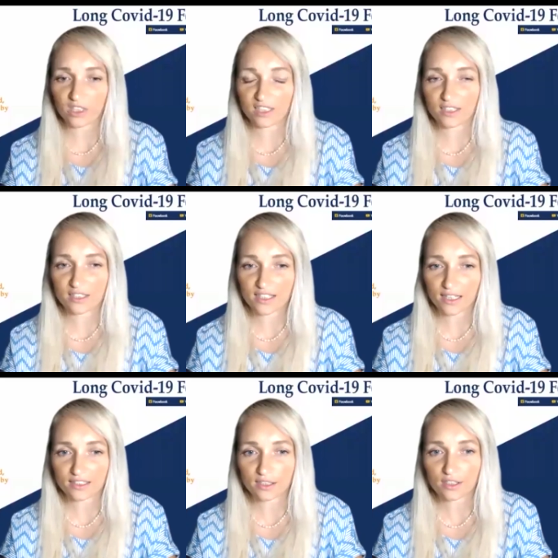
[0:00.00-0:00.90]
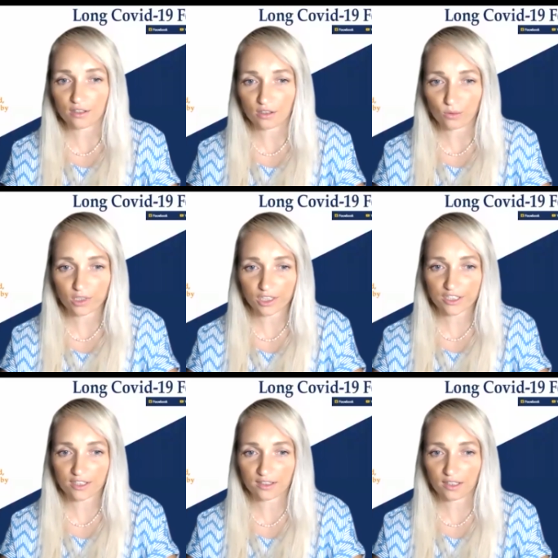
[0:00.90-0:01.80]
we understand, it only
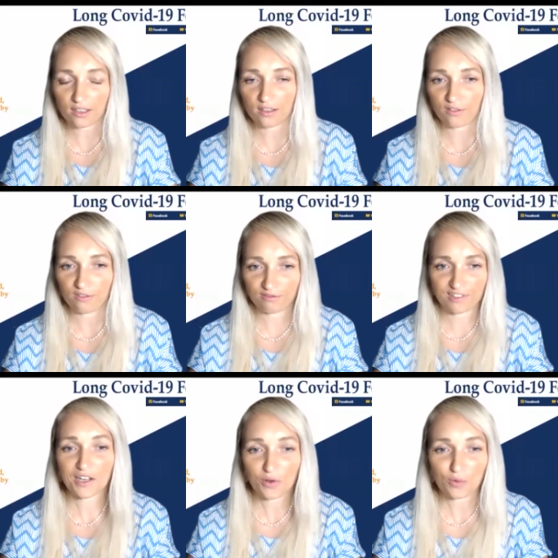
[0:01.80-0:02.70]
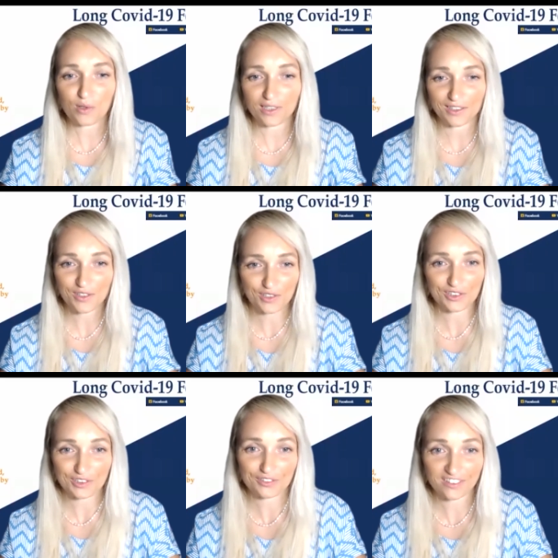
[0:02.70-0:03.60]
works at the day one,
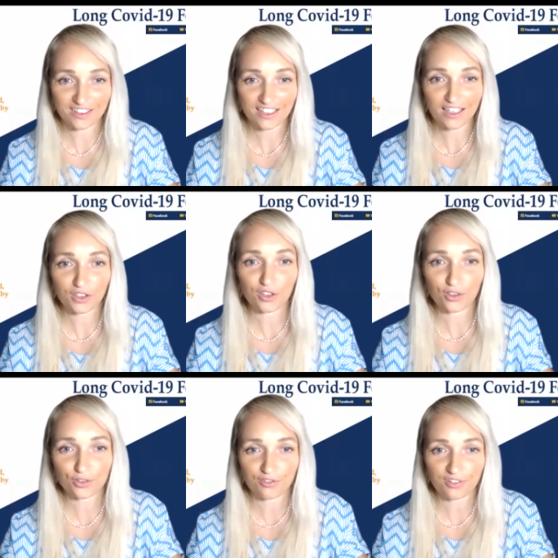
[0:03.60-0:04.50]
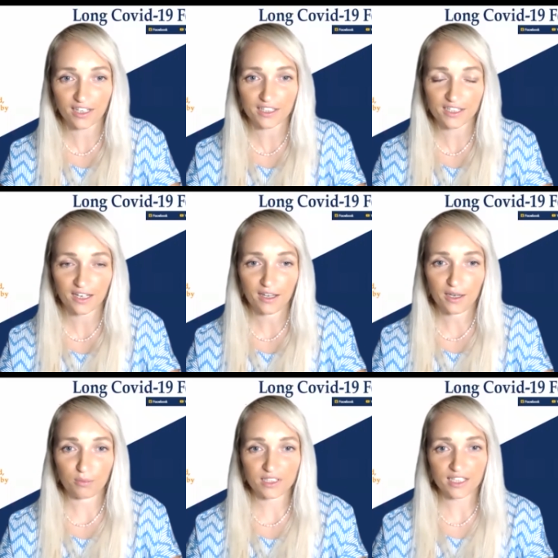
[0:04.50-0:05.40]
sort of in the acute phase.
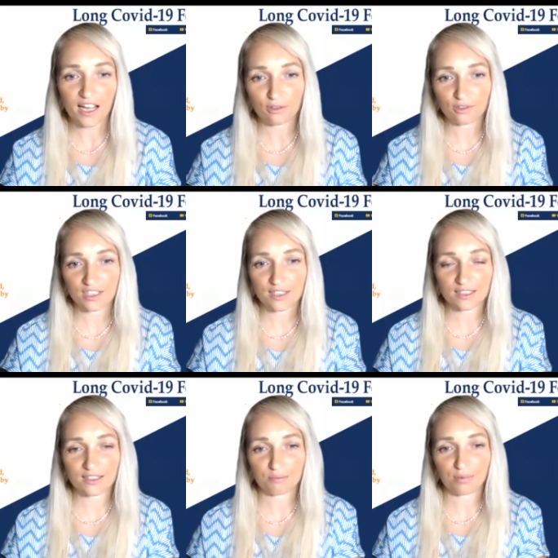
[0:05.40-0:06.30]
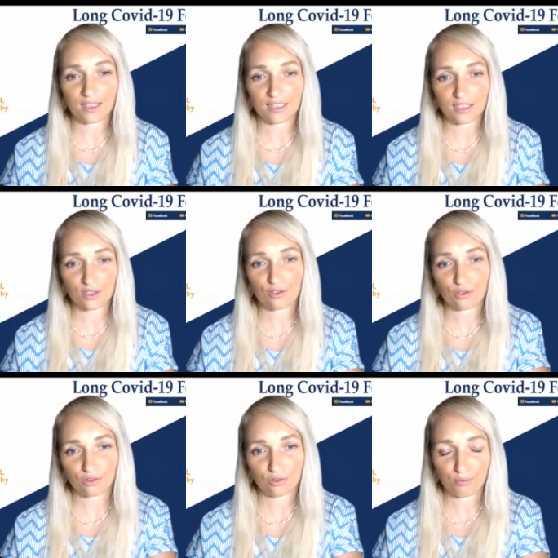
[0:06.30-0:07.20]
But how does it apply
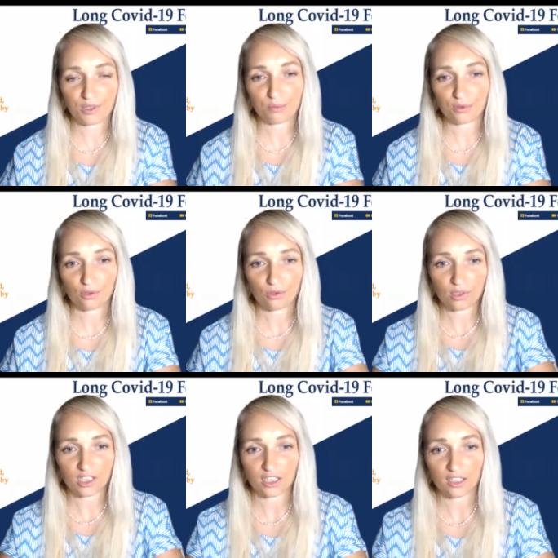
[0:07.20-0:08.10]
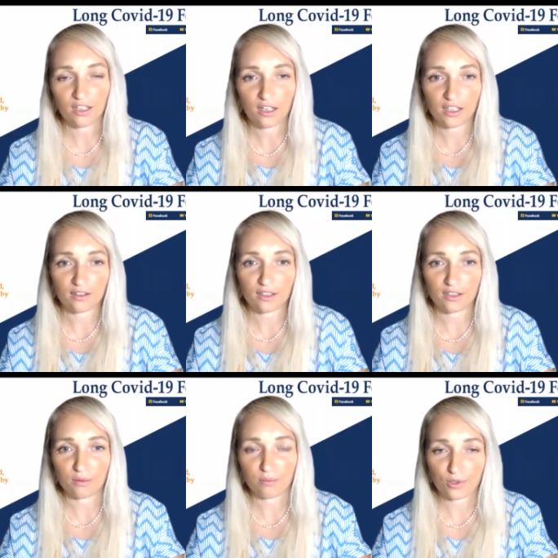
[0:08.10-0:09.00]
to people who are in
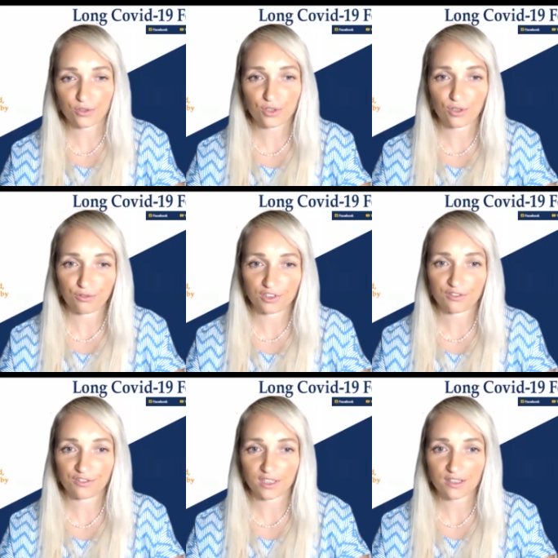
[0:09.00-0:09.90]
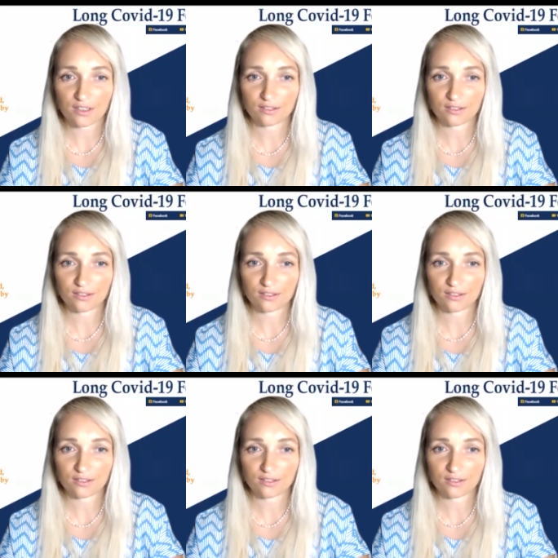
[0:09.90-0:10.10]
the post-COVID phase?